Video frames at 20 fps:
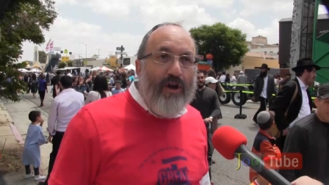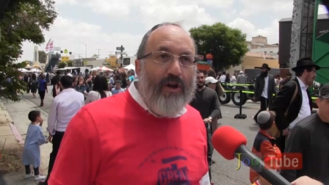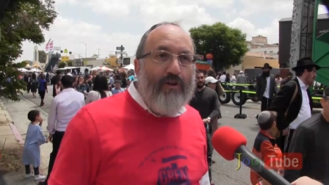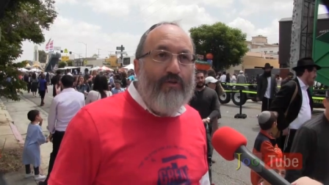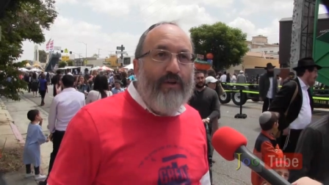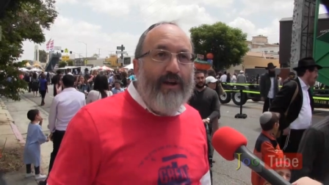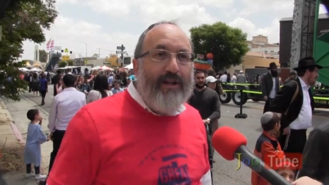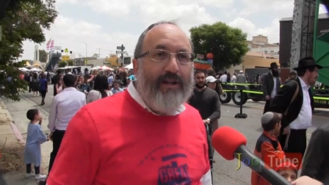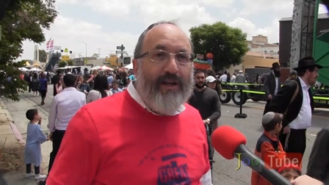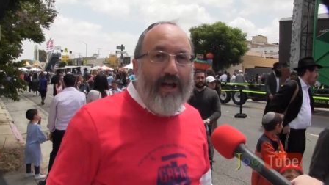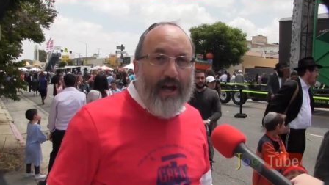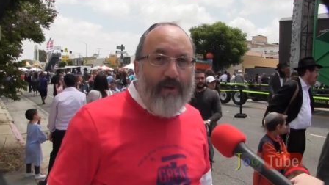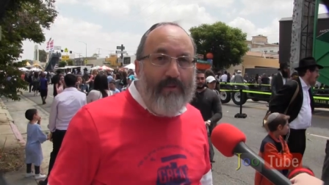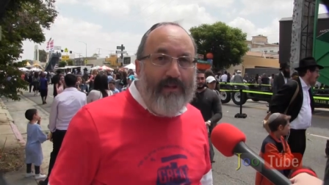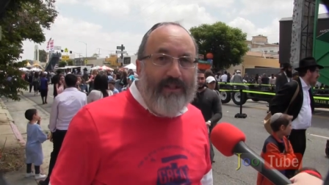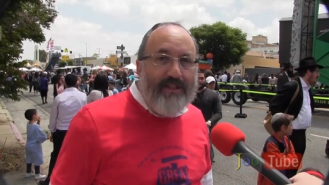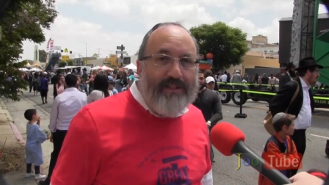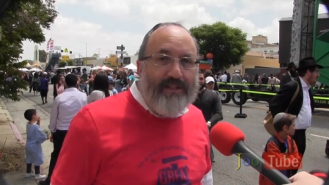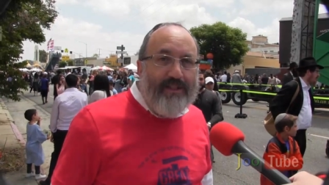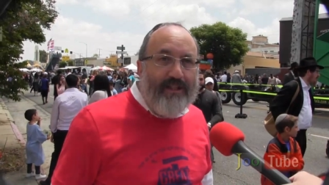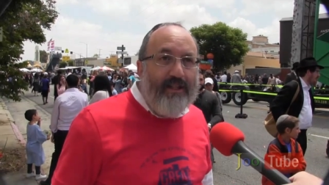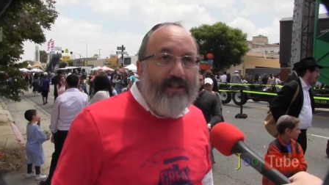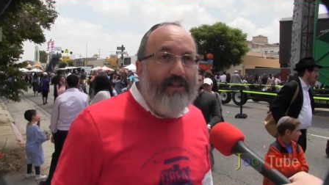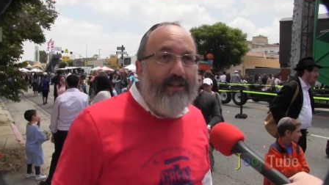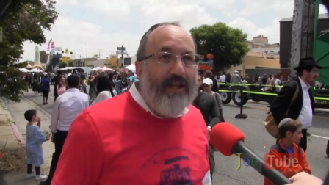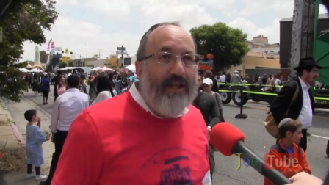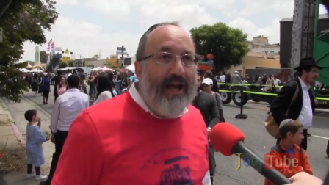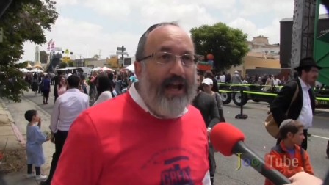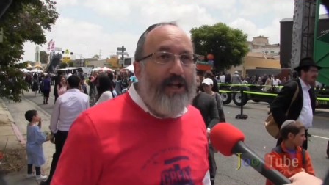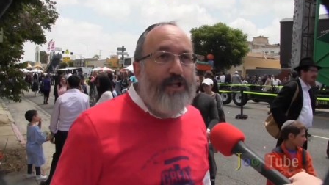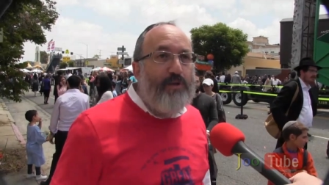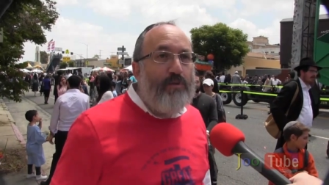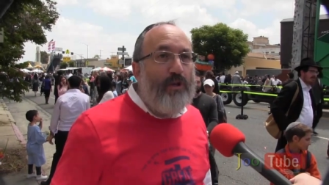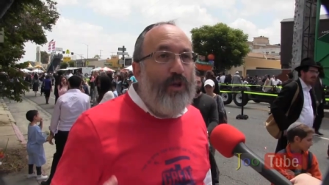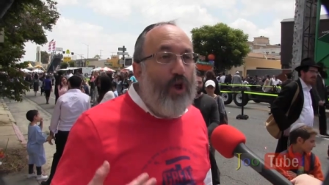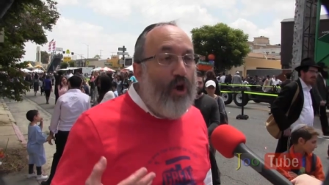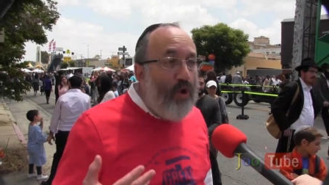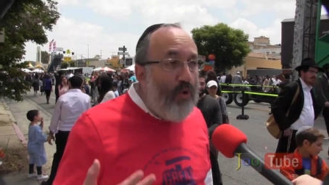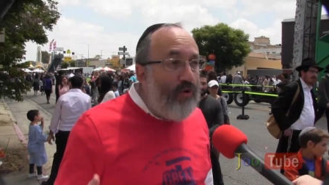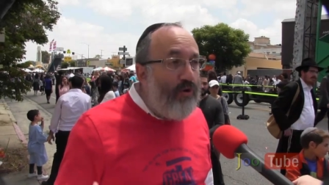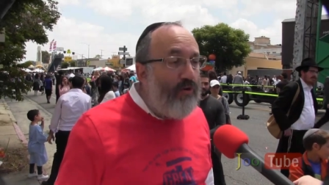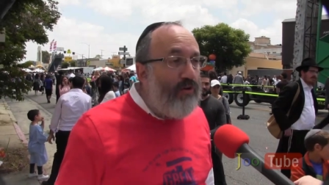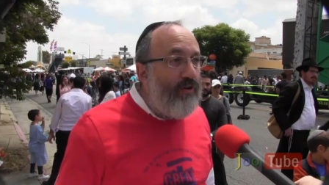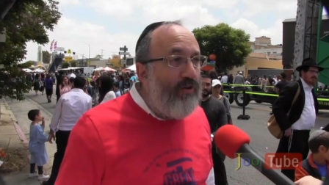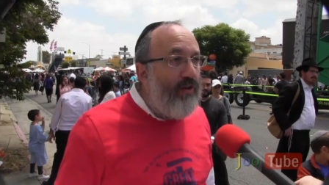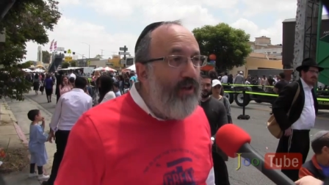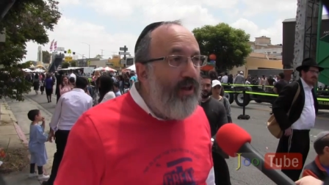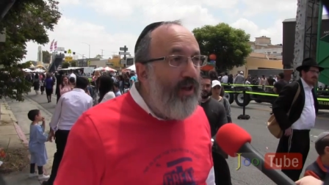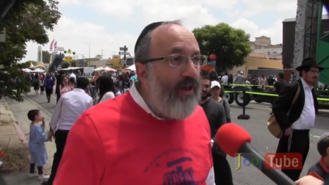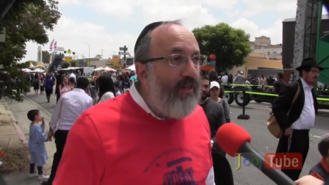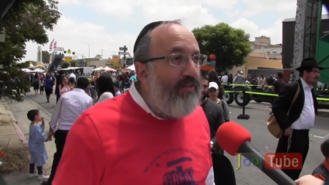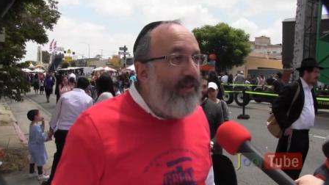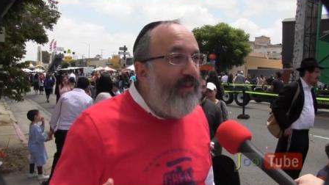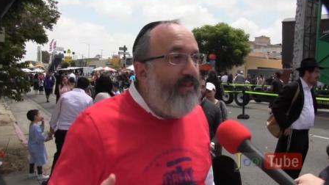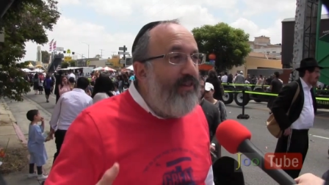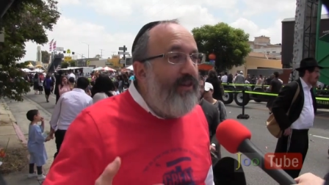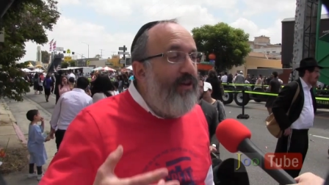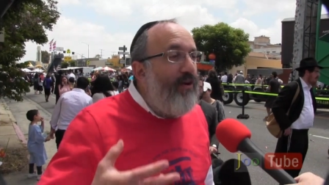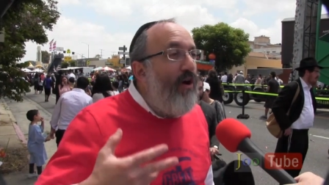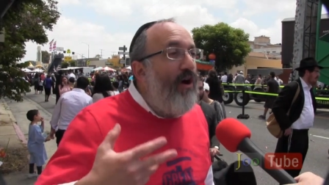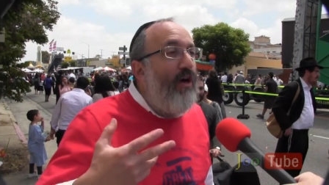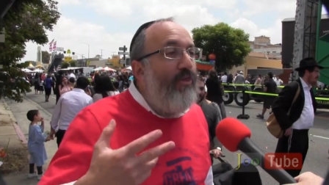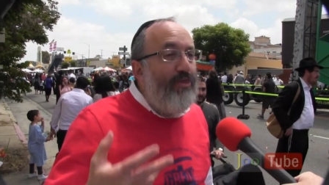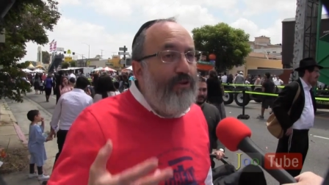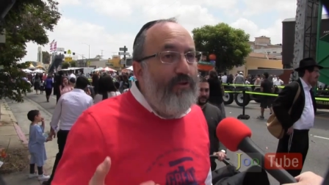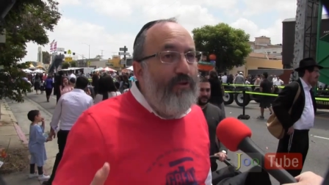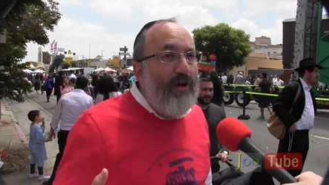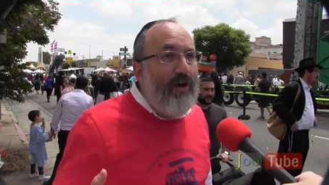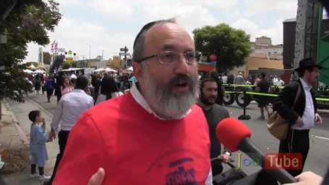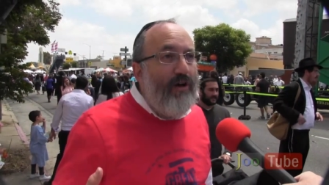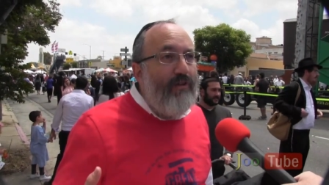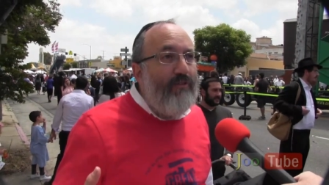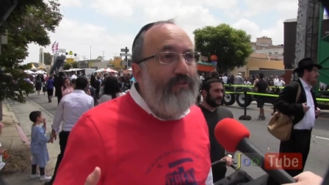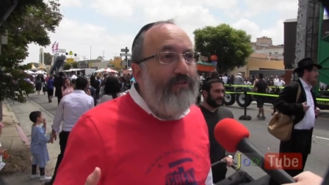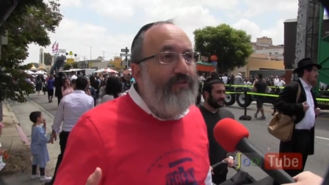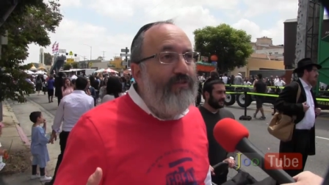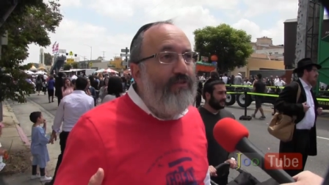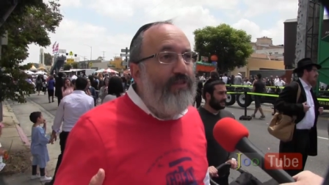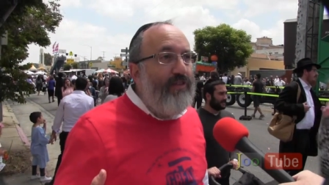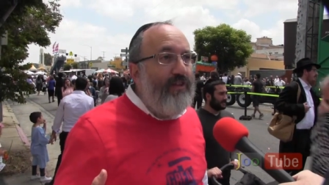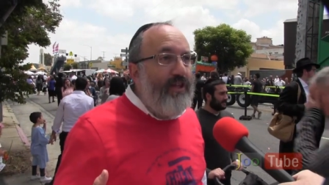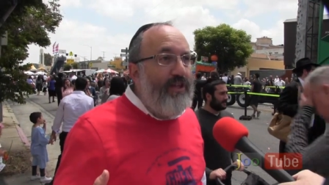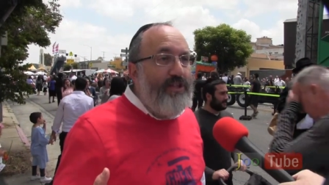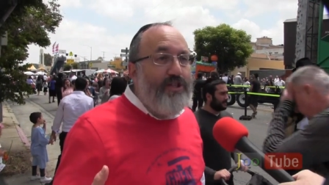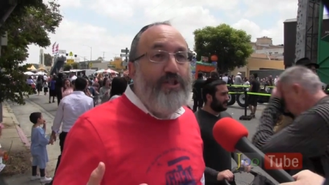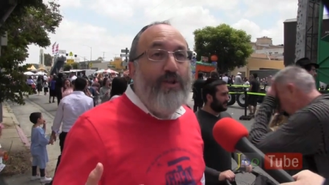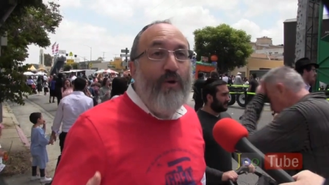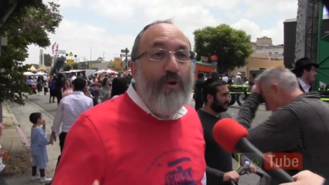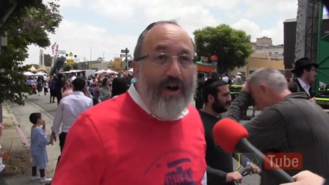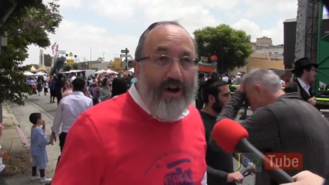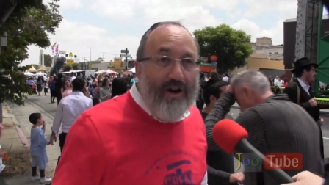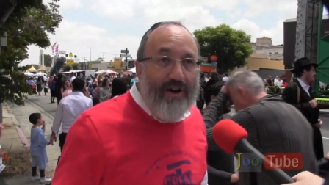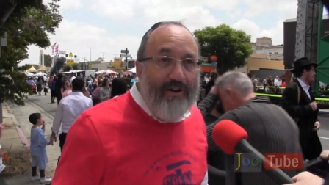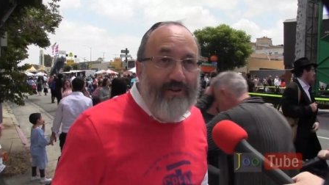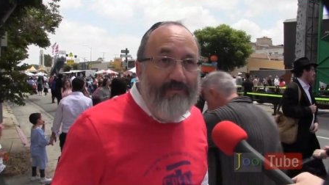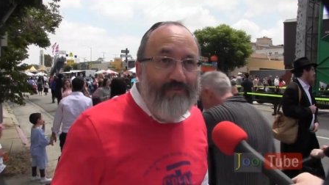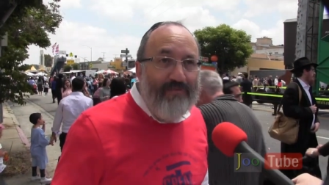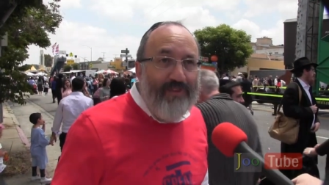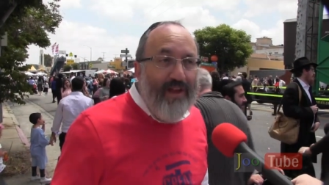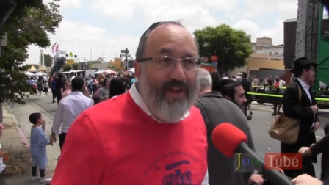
a great Kabbalist, the actual owner, the author of the Zohar.